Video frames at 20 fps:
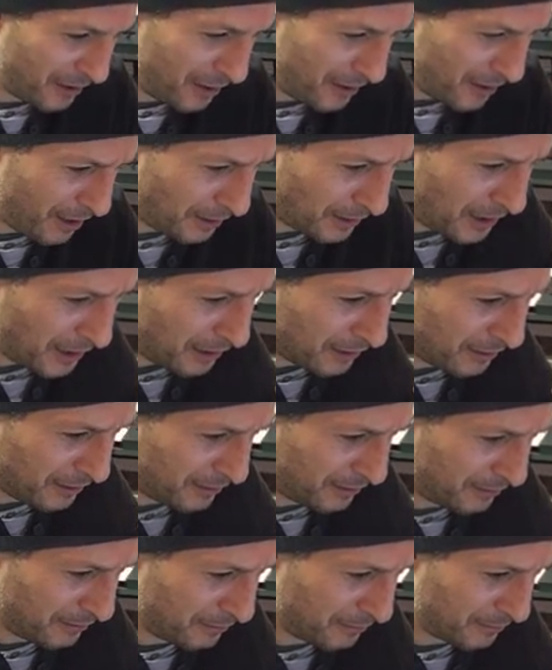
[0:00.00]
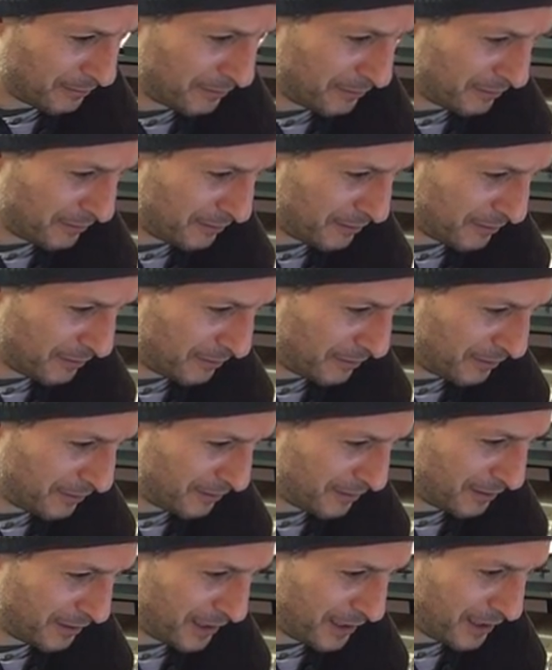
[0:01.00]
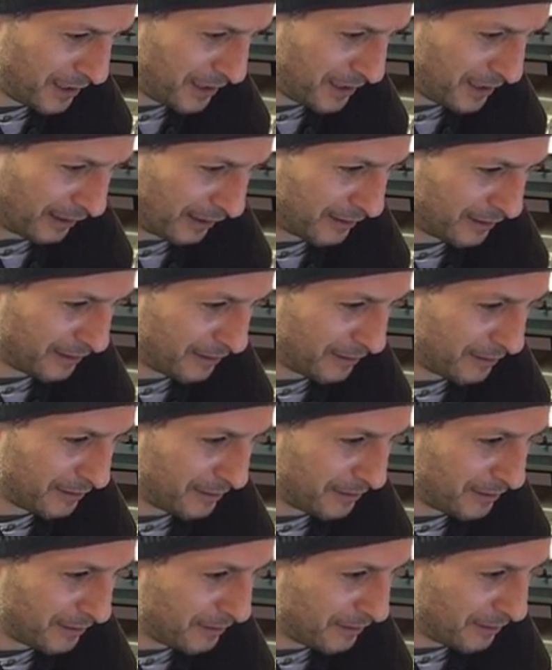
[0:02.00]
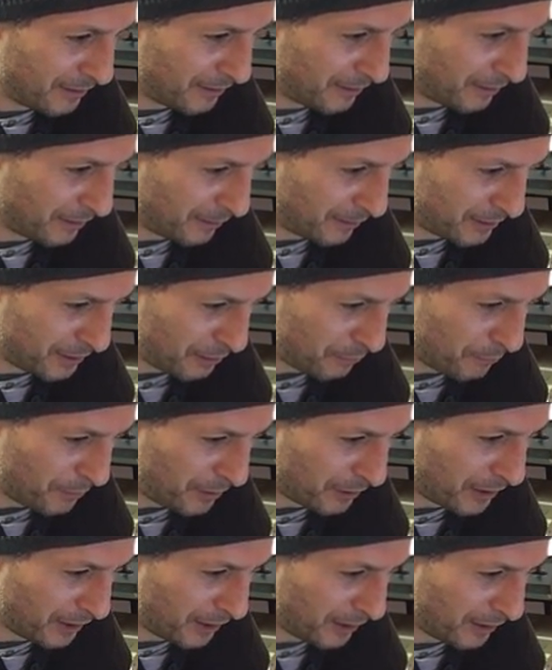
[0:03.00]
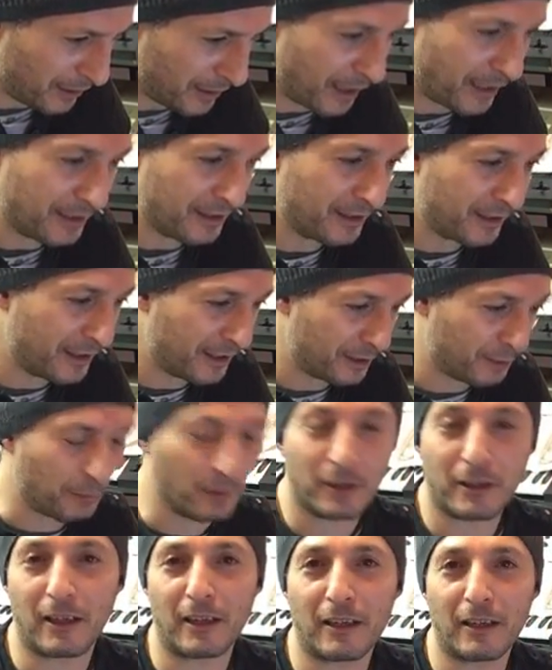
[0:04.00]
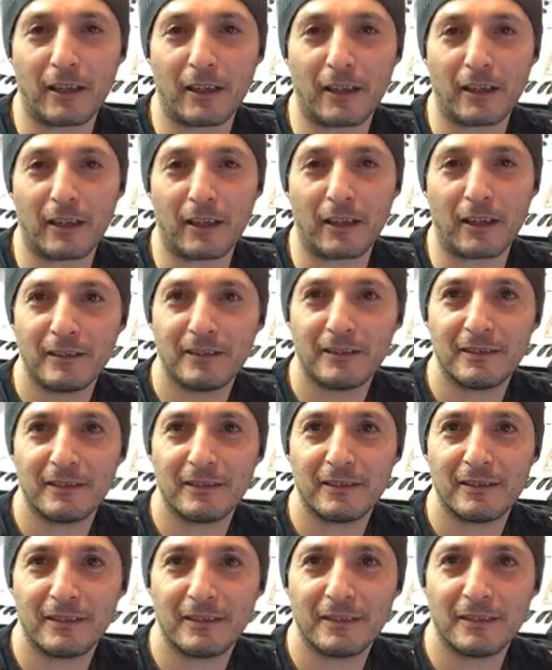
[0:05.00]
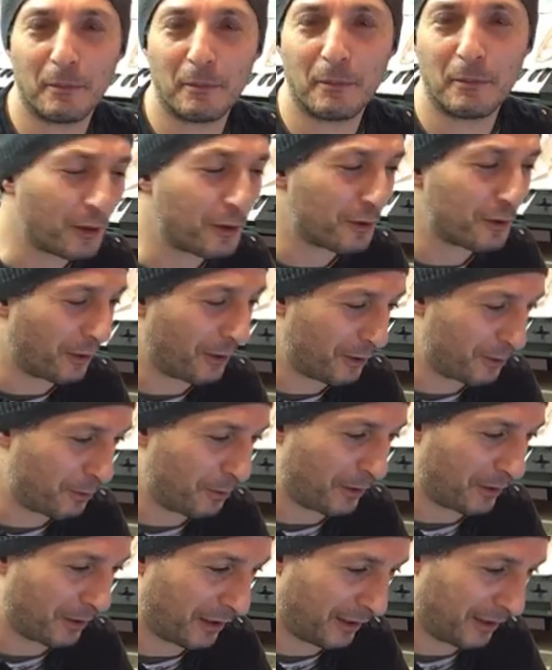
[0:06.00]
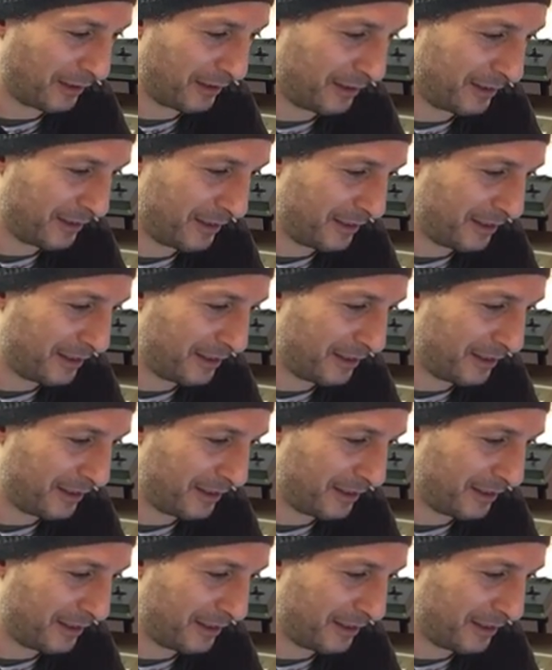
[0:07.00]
I think, yeah. Is it working? Yes, it is working. I'm pretty sure it's working.